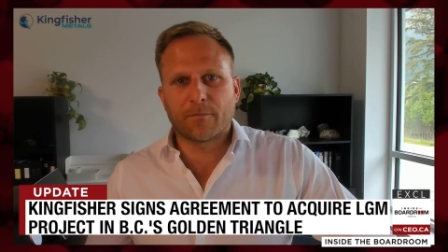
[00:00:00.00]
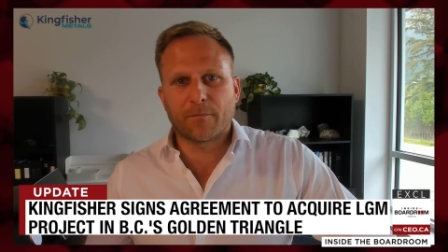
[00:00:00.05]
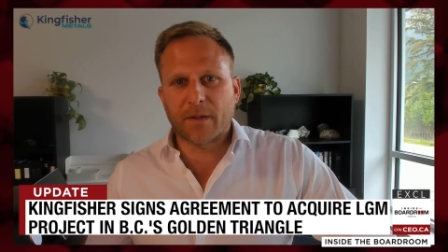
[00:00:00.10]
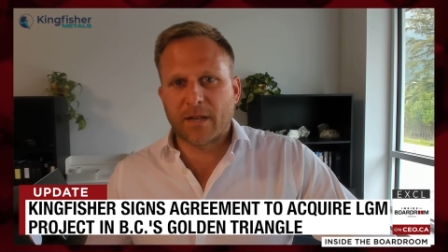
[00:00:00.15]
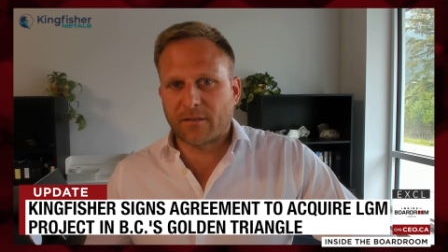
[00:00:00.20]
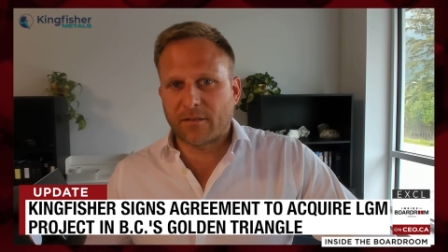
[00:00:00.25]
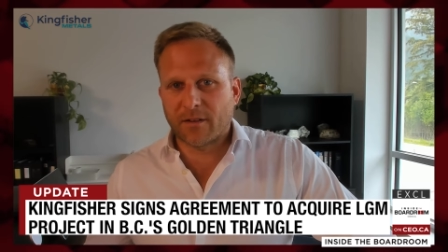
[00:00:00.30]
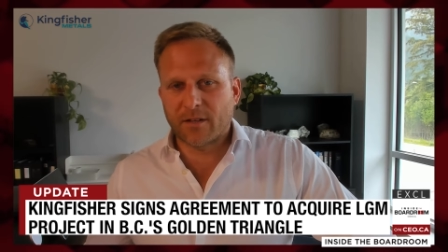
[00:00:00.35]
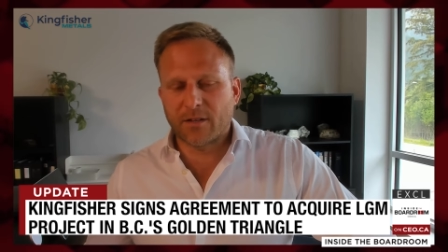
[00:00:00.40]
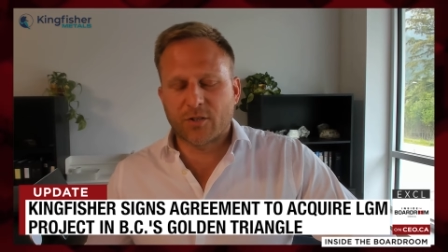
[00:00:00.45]

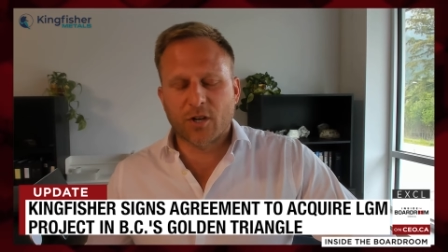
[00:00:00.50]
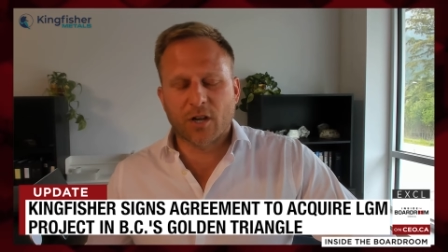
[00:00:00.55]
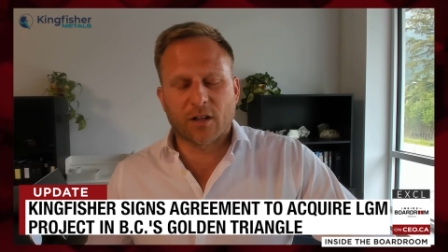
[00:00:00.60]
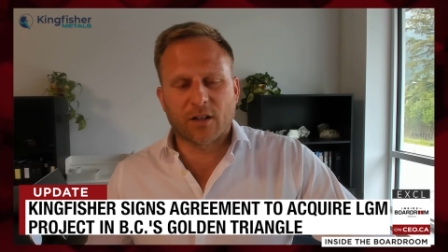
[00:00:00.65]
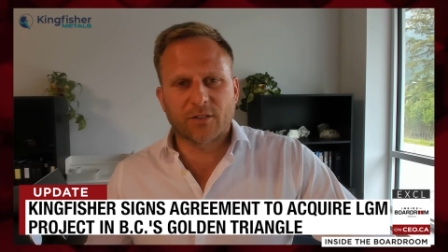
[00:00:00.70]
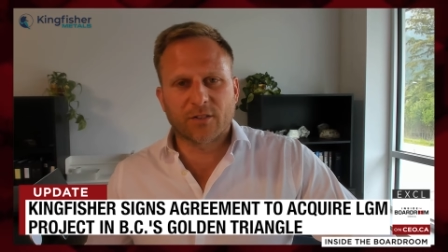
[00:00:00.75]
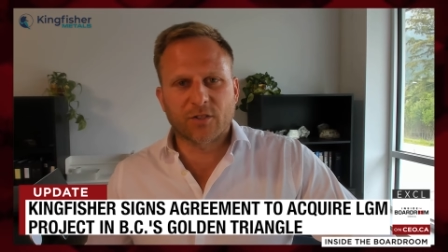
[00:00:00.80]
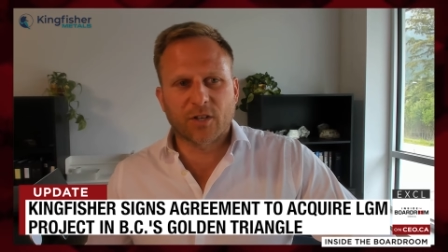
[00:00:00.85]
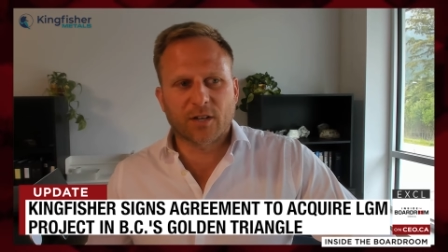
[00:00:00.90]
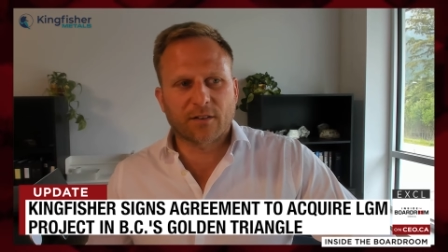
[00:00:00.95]
BC
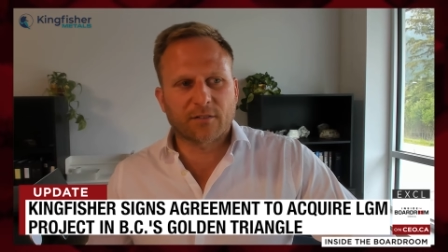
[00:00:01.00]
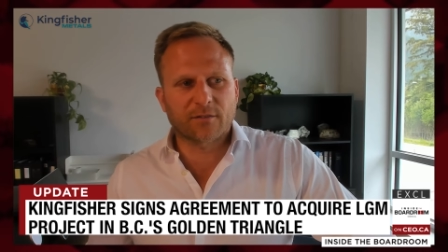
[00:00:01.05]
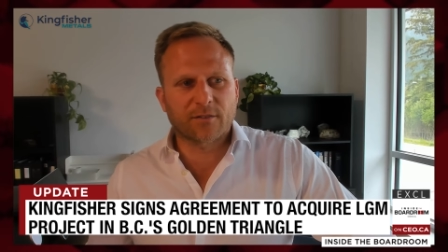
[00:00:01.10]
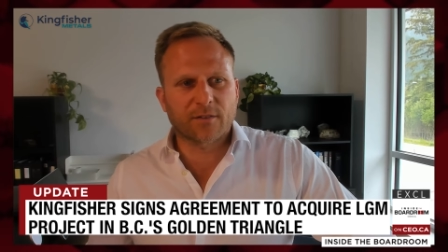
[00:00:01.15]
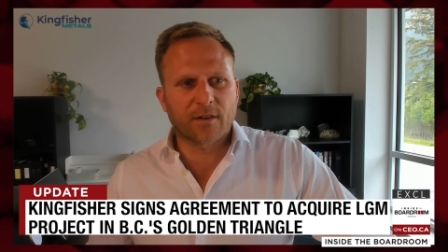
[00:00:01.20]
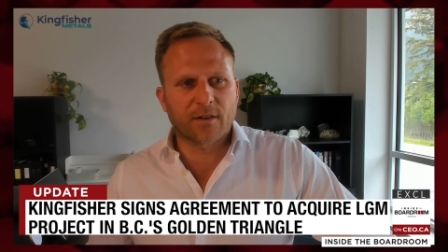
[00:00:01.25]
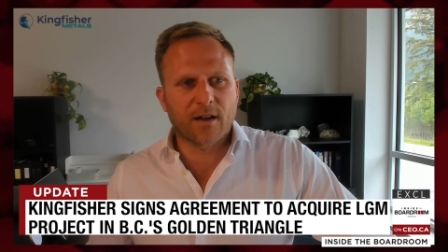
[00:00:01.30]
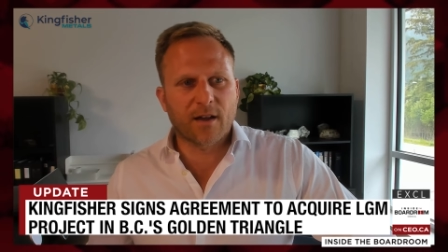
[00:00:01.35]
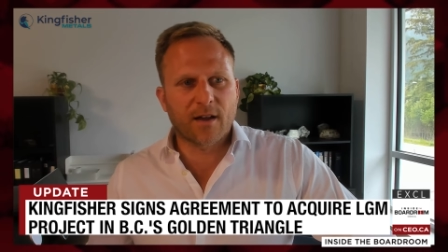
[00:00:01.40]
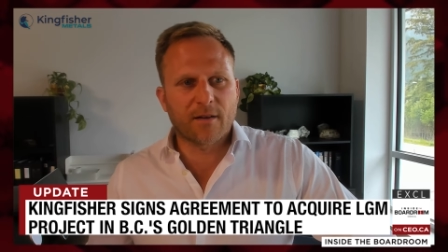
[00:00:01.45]

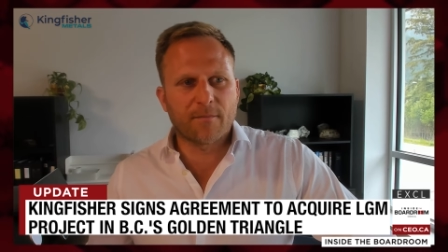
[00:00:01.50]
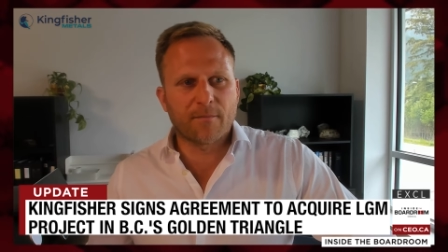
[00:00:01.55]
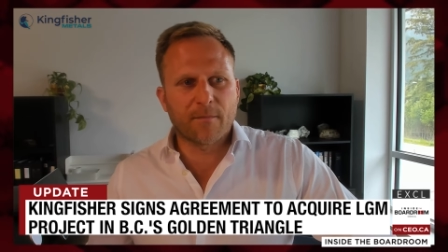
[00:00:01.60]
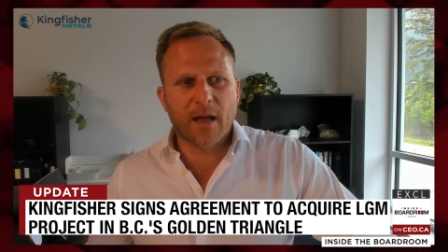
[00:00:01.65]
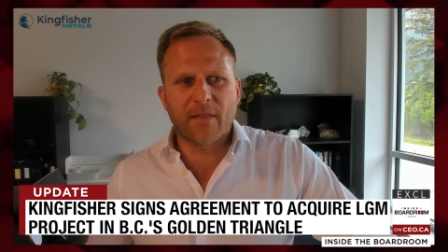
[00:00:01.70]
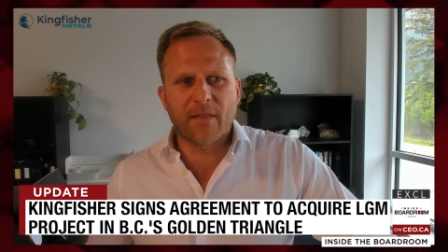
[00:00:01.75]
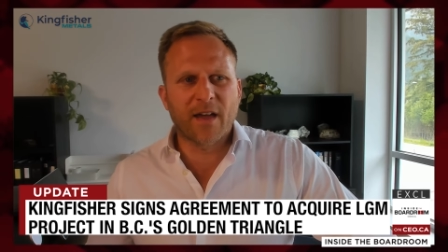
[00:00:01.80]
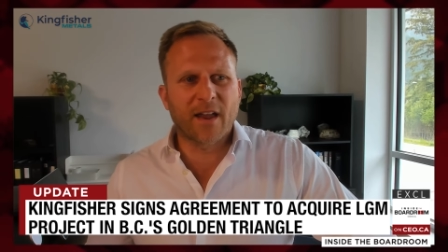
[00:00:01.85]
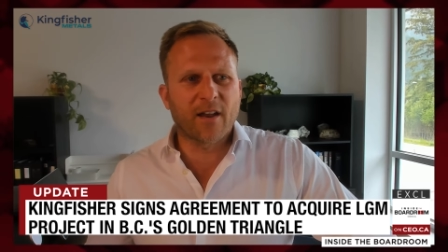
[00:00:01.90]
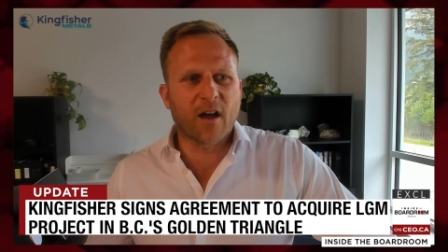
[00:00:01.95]
geologist, uh,
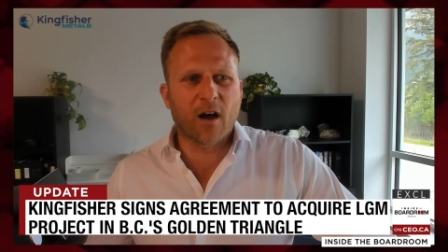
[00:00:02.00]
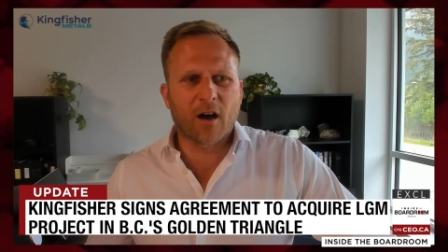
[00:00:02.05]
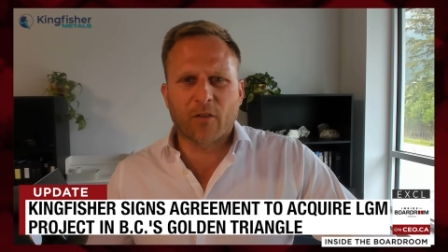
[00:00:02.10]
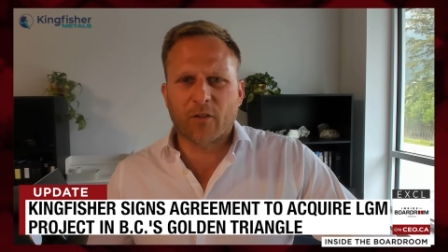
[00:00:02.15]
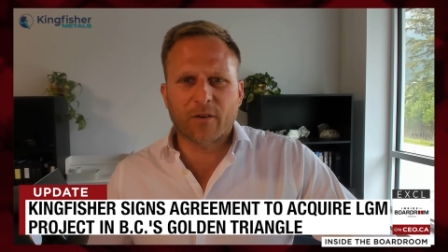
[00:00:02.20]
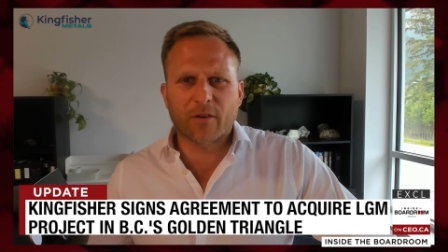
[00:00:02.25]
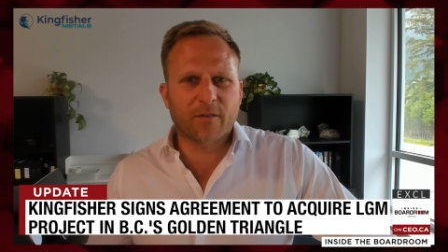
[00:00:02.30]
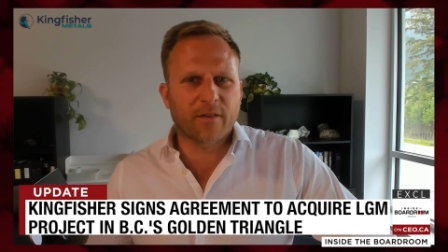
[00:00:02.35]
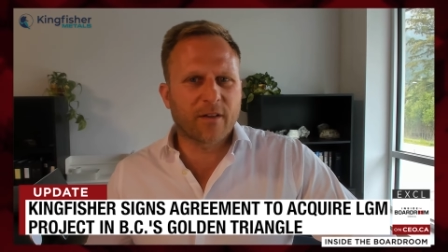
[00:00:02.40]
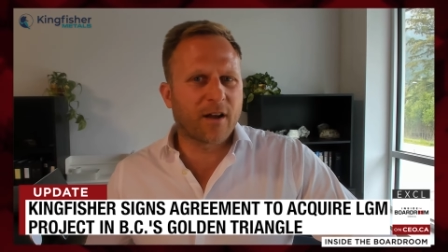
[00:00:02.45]
and then
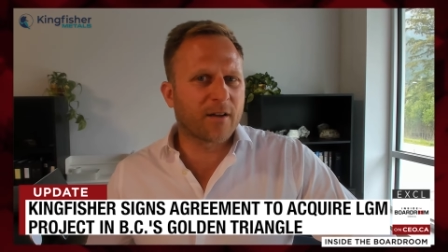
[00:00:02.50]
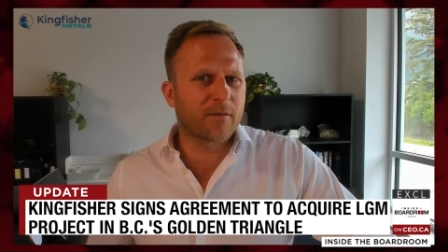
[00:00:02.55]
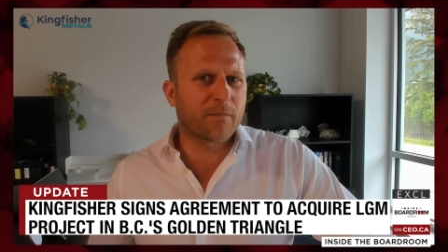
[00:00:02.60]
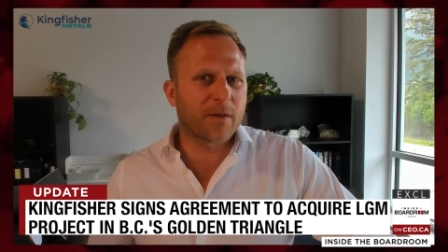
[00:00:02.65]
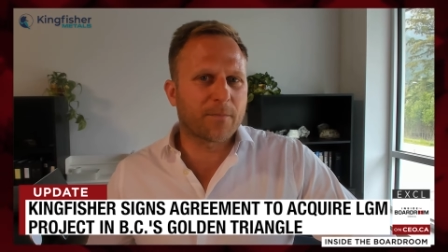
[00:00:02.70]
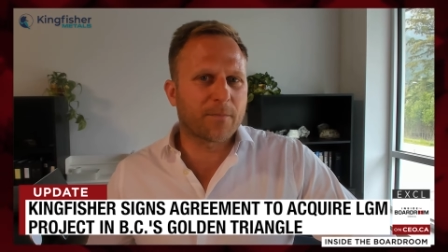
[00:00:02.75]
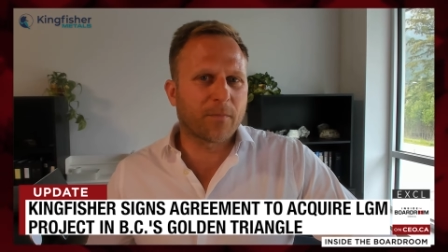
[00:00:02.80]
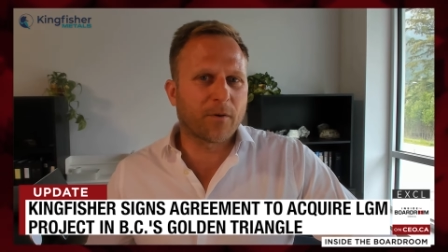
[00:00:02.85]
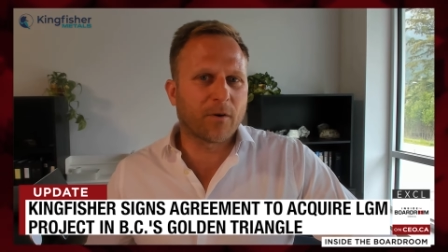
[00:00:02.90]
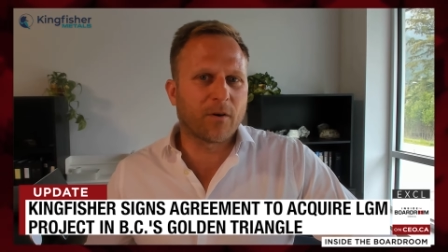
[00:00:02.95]
other young
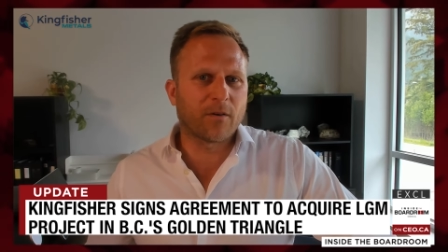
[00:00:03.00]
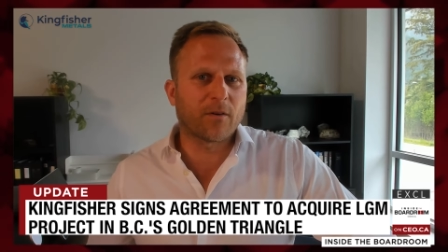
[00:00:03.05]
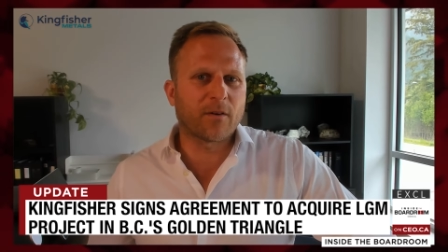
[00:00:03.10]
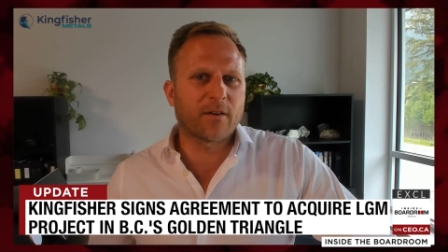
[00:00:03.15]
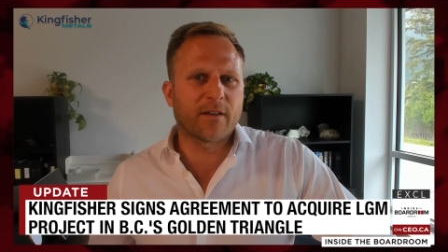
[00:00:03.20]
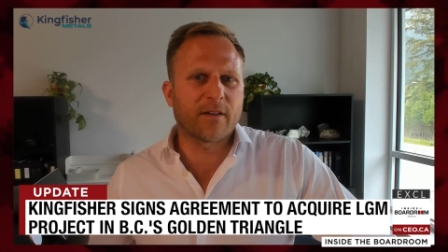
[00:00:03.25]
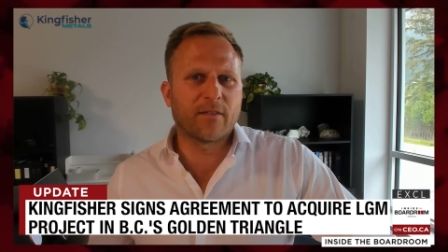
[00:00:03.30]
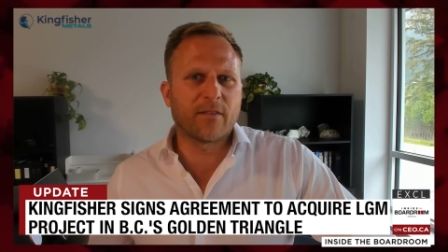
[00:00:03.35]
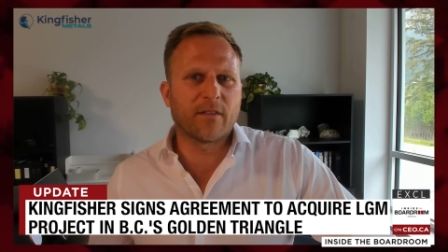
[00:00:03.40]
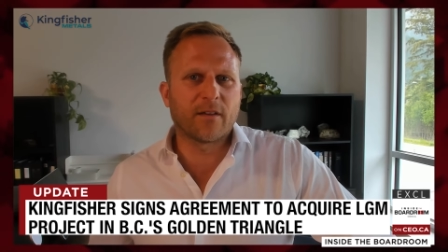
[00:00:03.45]
people
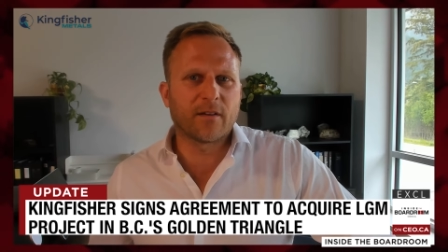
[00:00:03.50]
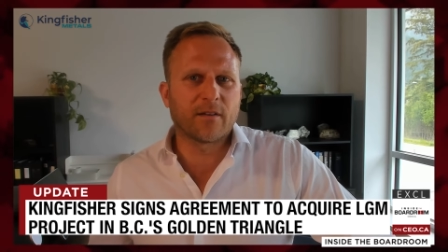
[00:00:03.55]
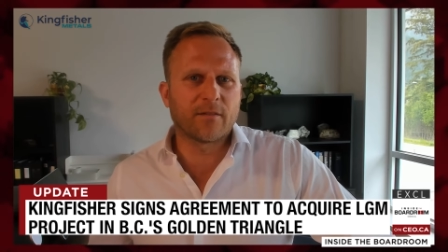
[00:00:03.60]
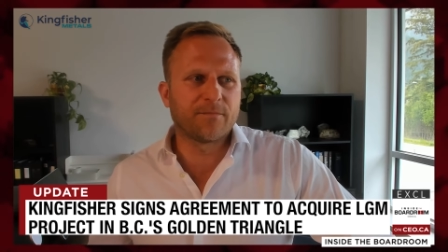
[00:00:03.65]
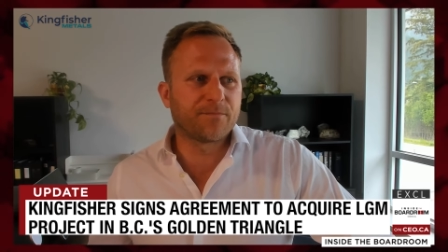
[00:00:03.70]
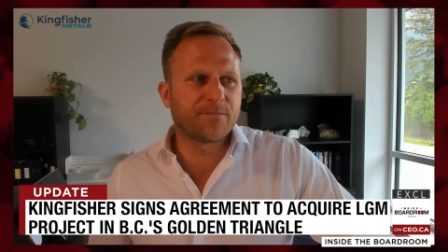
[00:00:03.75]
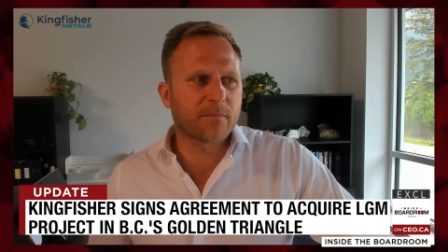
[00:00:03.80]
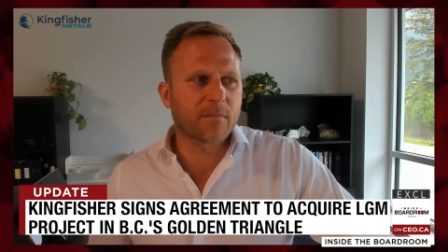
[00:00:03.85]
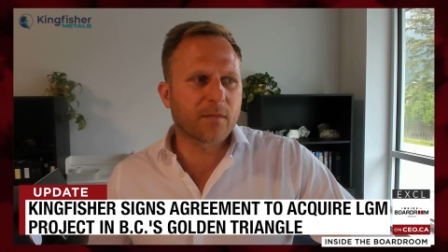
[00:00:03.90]
in the